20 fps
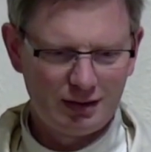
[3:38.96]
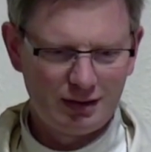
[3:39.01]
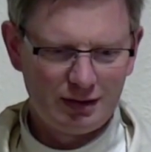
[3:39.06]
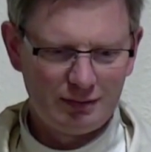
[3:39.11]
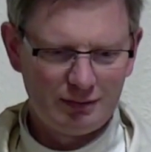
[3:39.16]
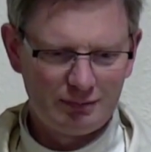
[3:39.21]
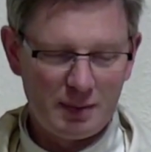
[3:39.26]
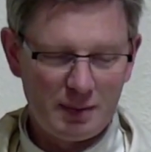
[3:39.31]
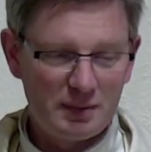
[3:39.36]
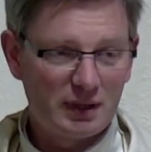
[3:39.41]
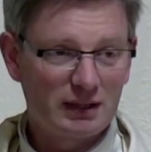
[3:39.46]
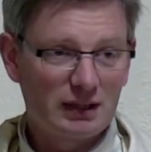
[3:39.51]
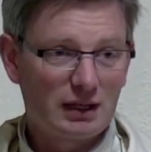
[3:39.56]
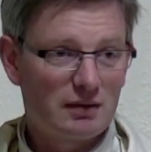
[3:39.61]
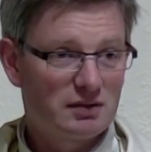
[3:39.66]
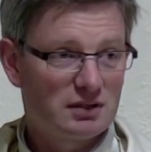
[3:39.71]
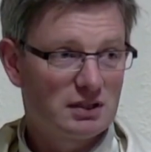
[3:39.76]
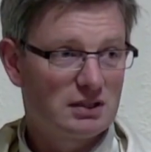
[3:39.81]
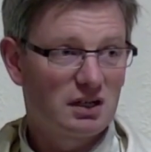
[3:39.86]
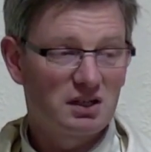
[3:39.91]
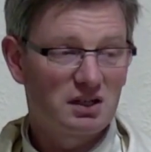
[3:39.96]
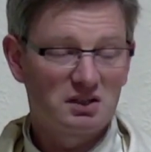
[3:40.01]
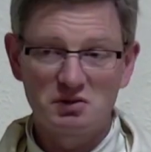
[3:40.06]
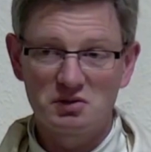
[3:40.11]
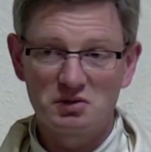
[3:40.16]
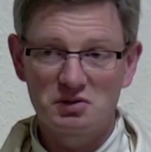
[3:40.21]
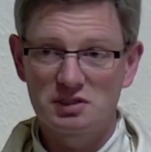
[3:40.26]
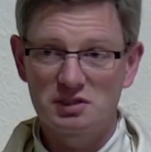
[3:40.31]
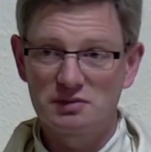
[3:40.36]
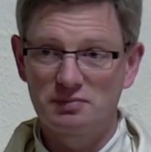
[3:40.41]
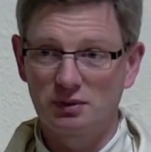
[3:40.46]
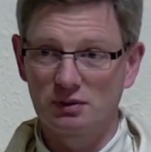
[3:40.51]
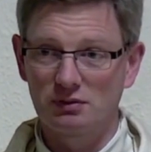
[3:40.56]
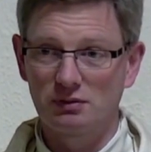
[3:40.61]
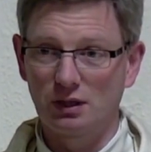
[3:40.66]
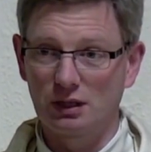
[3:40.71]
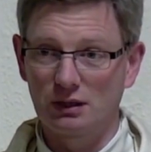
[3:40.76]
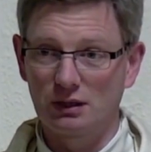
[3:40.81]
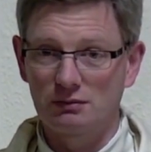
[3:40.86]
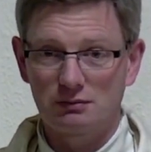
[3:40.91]
maybe they can give it a diagnosis, but
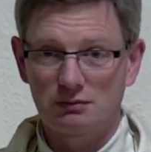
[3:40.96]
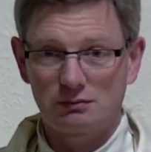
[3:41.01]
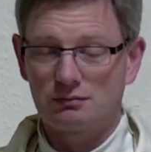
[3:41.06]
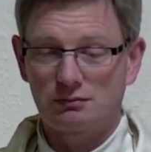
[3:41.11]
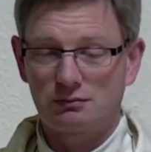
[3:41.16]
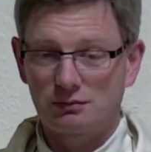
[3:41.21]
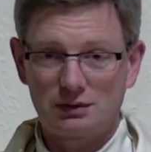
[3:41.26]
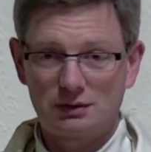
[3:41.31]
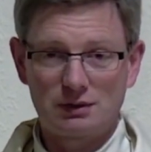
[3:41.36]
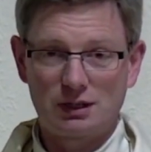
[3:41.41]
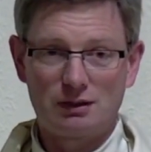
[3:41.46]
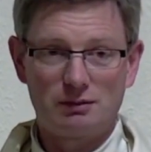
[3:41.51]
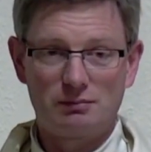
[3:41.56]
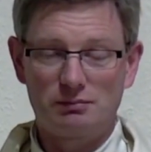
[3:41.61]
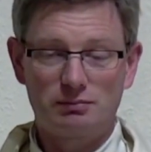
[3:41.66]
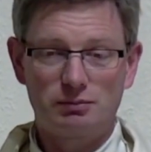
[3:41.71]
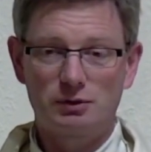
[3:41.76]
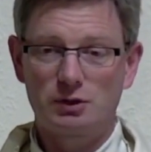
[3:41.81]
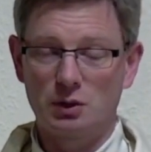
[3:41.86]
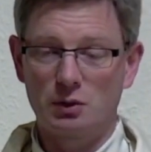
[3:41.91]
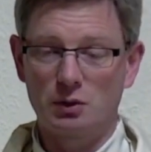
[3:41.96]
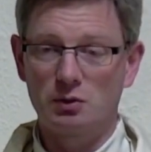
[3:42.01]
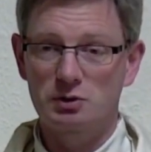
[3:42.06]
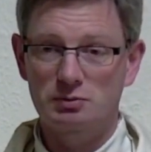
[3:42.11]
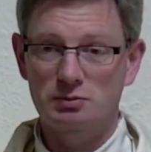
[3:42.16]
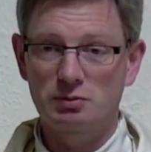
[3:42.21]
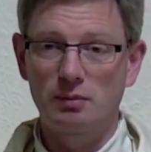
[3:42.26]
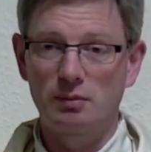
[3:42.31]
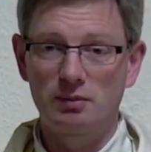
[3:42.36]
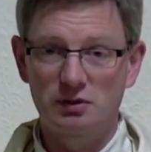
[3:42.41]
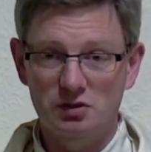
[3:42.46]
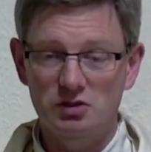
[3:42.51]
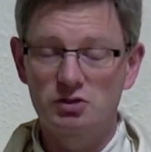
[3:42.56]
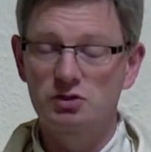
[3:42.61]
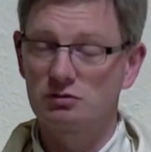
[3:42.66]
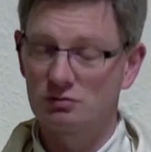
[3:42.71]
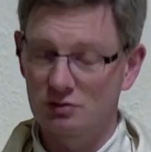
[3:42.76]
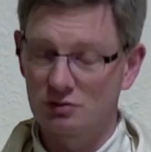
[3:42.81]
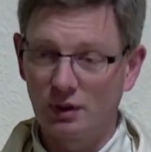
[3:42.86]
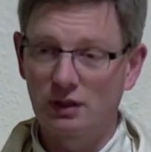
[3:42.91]
like the cure is probably just
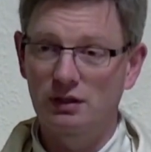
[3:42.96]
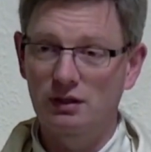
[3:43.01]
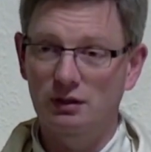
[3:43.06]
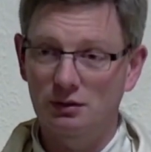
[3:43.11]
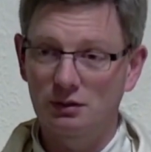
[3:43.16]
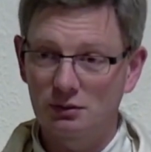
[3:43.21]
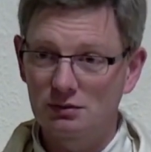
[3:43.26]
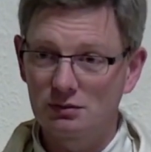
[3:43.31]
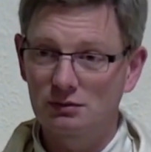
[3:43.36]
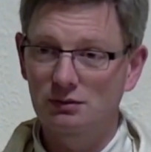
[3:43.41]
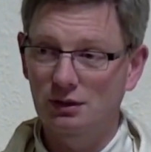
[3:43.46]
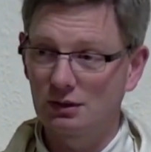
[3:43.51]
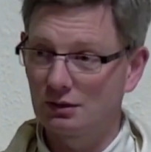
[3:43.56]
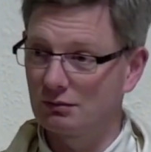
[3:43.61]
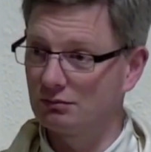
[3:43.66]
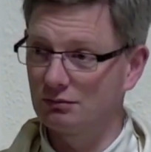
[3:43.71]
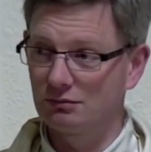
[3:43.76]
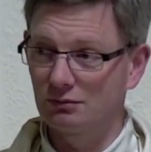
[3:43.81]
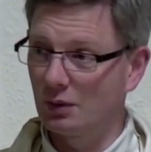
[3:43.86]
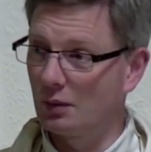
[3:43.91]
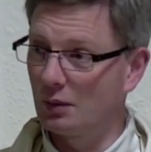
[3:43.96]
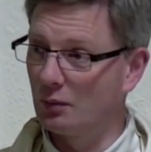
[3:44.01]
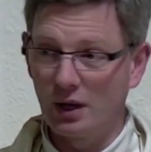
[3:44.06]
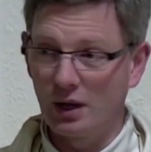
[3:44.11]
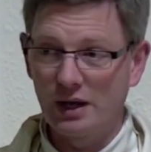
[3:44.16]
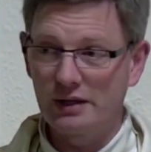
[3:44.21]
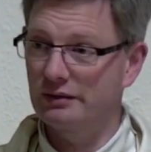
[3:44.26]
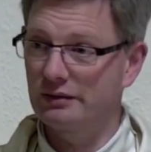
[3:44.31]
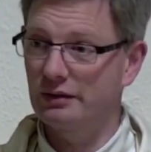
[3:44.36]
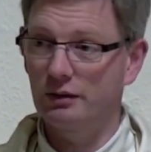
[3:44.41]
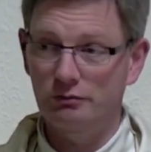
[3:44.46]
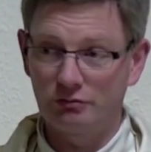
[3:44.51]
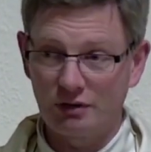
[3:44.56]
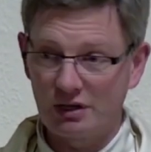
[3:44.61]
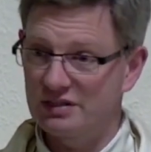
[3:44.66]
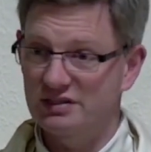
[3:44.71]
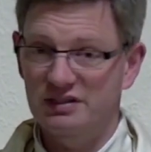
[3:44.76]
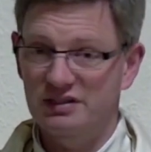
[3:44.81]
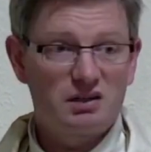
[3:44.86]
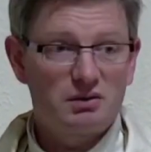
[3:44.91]
sweat it out, kind of wait it out,
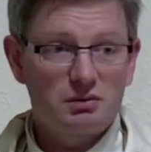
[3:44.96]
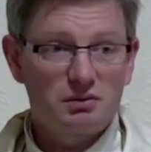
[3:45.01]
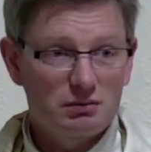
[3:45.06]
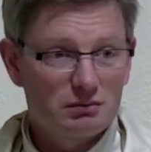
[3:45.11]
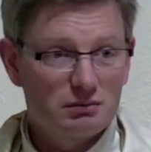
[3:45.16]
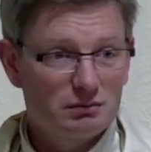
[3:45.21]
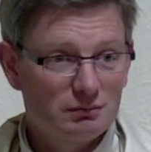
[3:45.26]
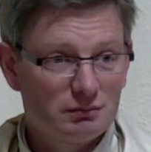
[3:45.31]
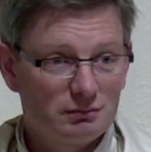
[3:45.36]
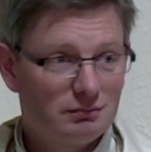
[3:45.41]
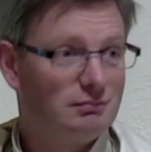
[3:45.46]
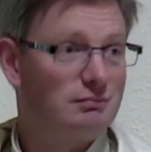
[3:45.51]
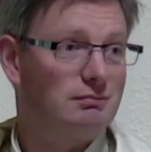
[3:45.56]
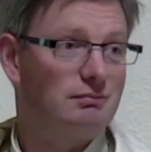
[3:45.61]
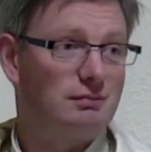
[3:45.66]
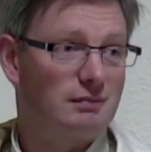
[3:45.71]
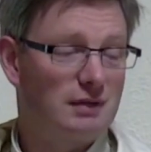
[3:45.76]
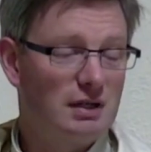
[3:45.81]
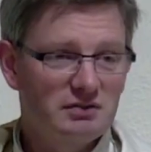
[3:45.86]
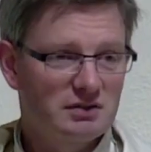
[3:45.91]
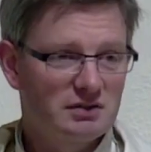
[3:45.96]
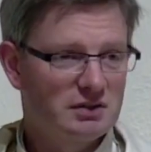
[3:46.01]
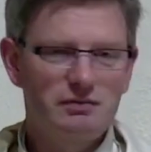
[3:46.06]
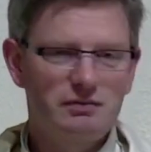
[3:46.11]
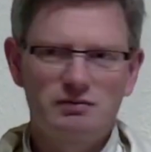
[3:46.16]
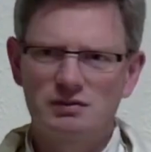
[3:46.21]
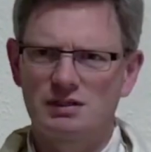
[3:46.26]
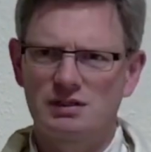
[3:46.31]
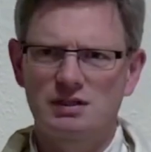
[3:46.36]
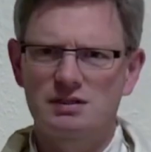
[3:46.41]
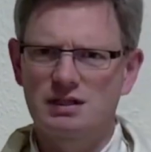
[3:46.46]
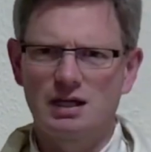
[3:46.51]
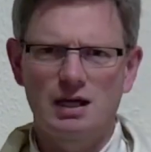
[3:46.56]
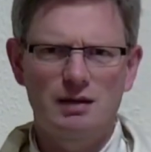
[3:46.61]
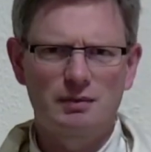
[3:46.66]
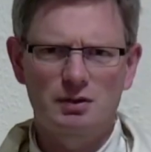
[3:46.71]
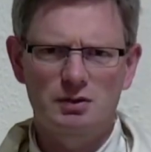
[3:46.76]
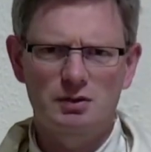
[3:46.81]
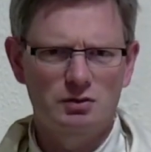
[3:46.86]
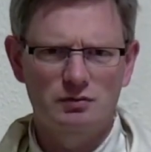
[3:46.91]
rest it out. Even, even to this day, I'm not
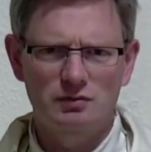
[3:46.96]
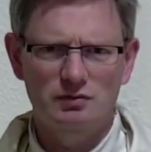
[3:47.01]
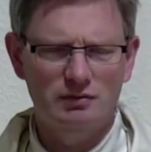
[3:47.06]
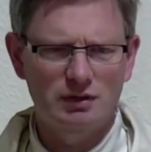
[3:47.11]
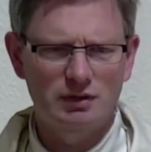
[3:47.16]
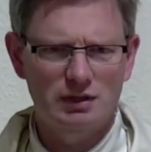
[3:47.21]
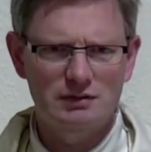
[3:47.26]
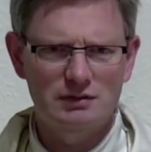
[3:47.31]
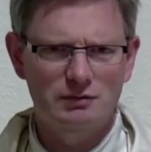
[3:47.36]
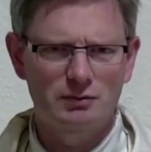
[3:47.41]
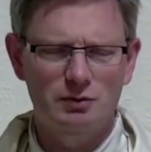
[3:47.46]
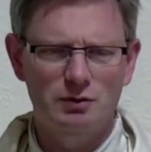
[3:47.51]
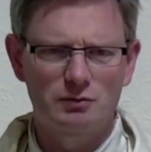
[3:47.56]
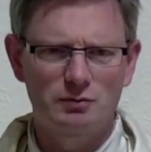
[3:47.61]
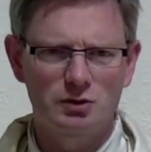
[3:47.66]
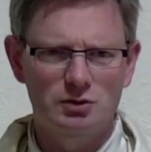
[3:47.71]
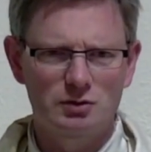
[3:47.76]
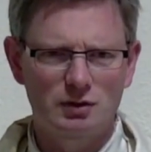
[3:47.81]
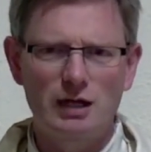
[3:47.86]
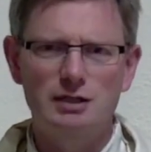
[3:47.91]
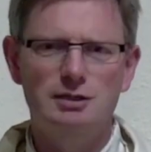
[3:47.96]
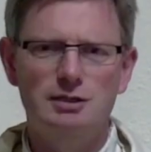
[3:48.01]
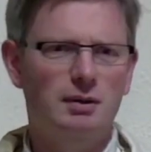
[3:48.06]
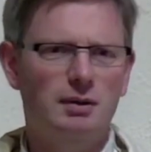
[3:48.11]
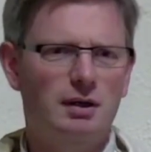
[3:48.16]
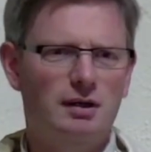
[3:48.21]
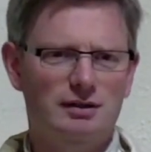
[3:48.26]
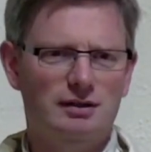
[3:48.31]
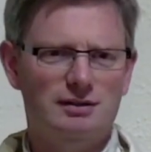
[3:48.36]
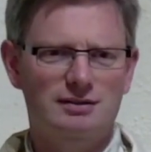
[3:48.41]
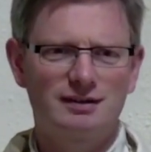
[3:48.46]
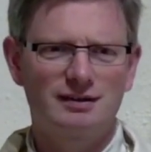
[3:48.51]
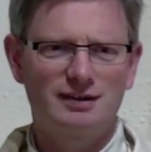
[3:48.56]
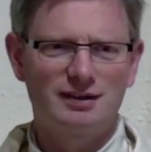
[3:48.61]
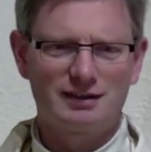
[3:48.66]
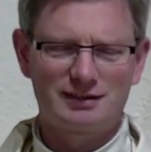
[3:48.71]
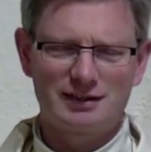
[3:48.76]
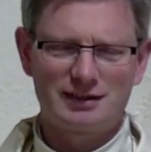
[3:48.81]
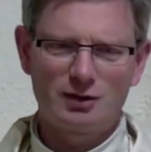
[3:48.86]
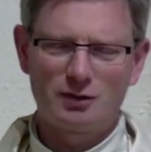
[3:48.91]
sure if things have improved much. Antibiotics, because
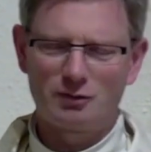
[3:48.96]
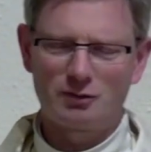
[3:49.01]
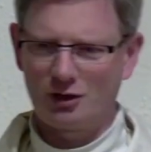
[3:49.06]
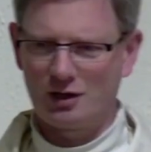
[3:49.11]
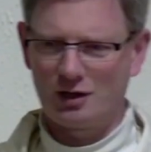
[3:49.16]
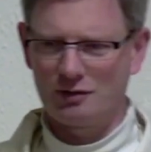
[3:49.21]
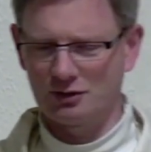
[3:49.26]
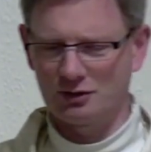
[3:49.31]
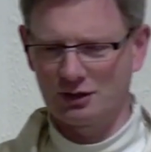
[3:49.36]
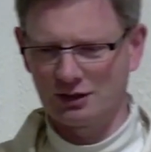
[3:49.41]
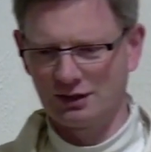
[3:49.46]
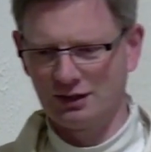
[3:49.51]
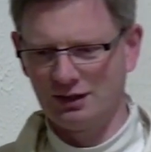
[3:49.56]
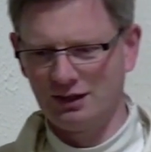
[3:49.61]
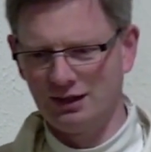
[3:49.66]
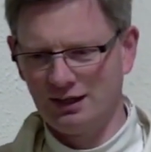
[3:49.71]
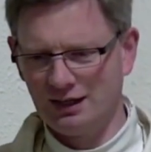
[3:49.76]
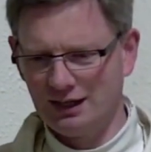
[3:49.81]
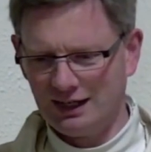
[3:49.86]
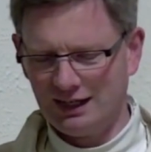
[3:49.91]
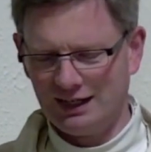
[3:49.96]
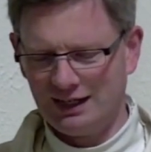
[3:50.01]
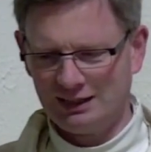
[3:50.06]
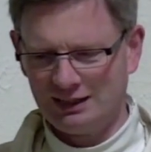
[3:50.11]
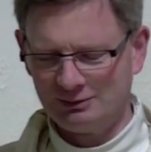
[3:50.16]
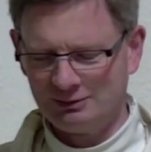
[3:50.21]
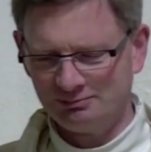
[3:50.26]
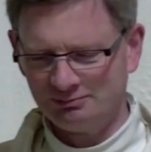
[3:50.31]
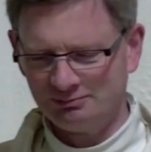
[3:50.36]
they cover everything. Um,